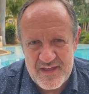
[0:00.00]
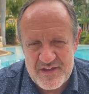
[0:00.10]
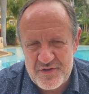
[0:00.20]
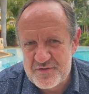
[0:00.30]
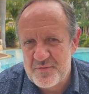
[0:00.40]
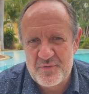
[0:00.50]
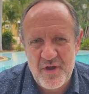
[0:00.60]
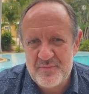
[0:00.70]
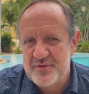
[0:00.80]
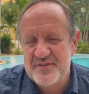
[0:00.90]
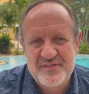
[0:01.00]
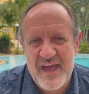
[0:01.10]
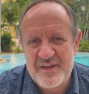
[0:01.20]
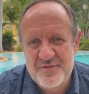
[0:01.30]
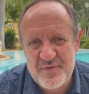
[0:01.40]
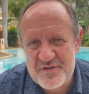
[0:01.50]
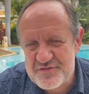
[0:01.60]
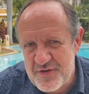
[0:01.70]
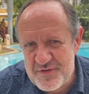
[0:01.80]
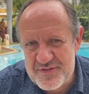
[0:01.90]
And Dr. Bright put his hand on my
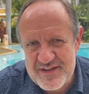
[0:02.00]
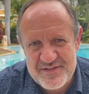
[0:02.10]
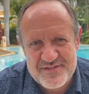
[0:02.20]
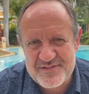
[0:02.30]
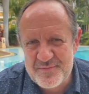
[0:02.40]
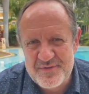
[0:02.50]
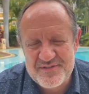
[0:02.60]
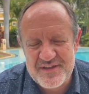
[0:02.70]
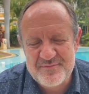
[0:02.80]
shoulder and he just simply said,